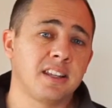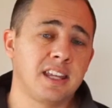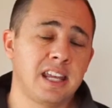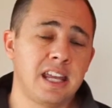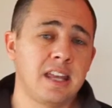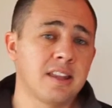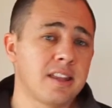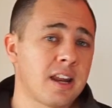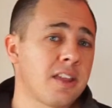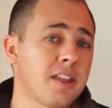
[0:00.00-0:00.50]

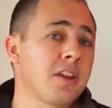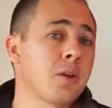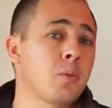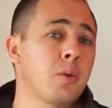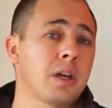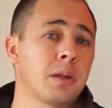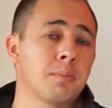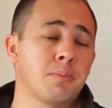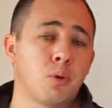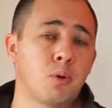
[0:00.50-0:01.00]
key that I think we
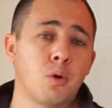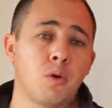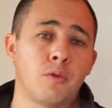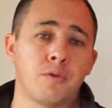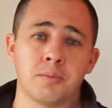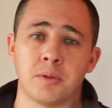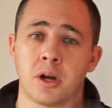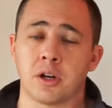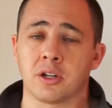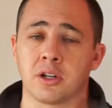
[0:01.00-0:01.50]
can pull
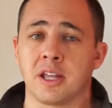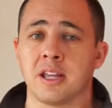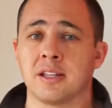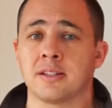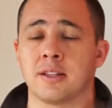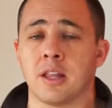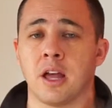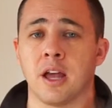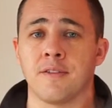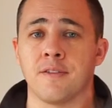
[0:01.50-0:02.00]
from Dr.
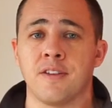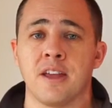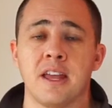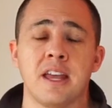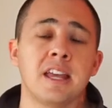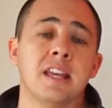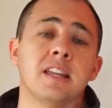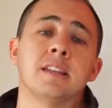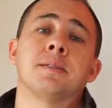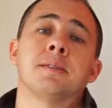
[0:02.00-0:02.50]
King's life
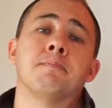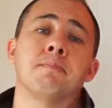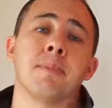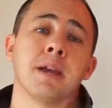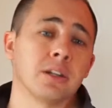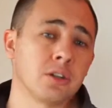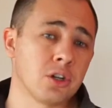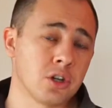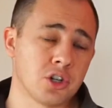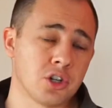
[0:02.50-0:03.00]
is
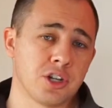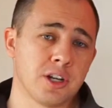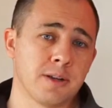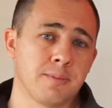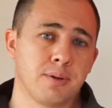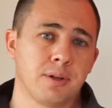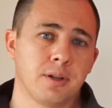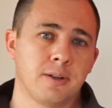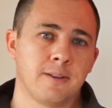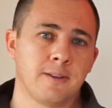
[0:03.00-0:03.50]
mentorship.
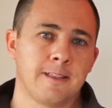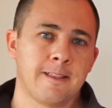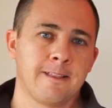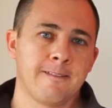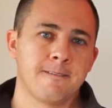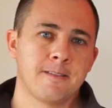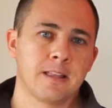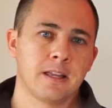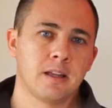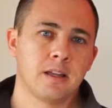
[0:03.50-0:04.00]

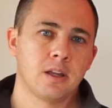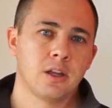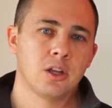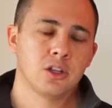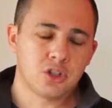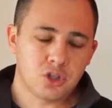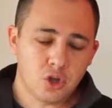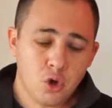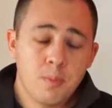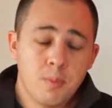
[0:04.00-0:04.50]

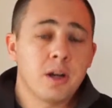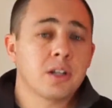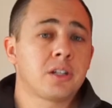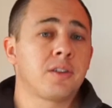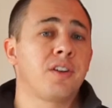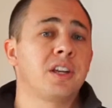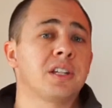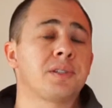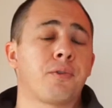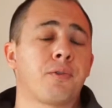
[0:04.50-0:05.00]
So much of
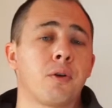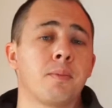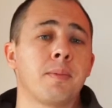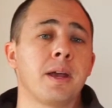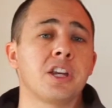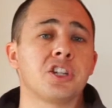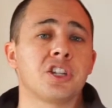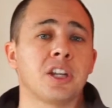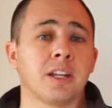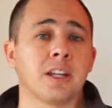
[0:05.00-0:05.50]
his
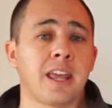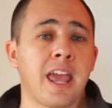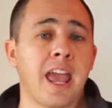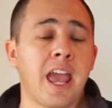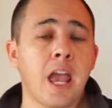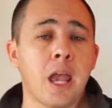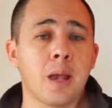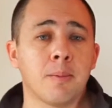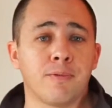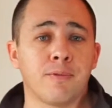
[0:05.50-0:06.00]
formation
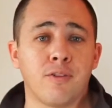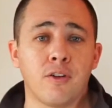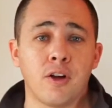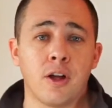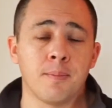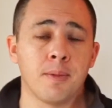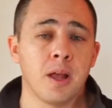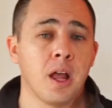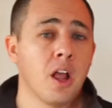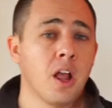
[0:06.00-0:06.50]
came
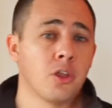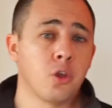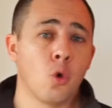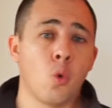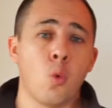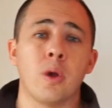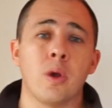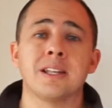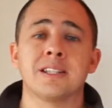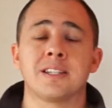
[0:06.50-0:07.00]
from the
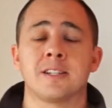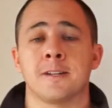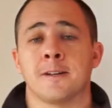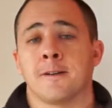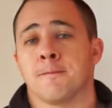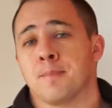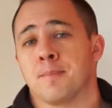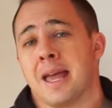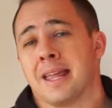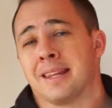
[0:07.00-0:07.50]

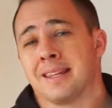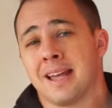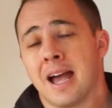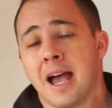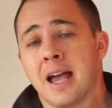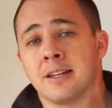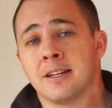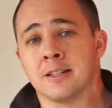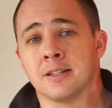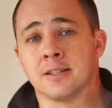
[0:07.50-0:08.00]
wisdom and
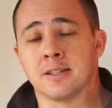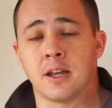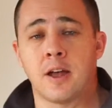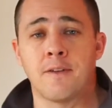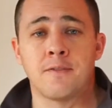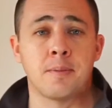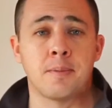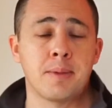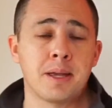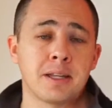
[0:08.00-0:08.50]
guidance of
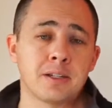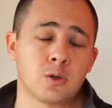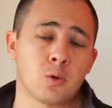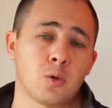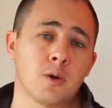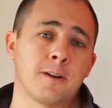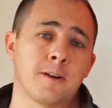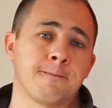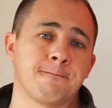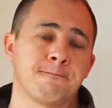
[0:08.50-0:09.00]
a mentor.